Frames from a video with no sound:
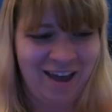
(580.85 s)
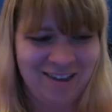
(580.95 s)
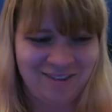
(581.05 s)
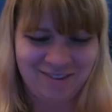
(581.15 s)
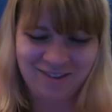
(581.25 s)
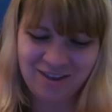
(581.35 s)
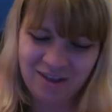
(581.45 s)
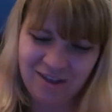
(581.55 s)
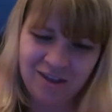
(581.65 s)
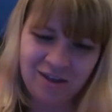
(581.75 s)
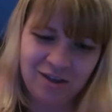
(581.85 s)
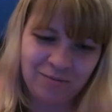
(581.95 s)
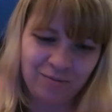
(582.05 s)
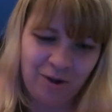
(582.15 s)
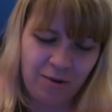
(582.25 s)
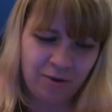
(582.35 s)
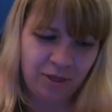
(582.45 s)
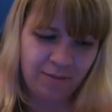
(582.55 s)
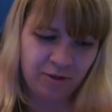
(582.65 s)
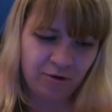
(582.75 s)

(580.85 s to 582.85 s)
Guess. Not really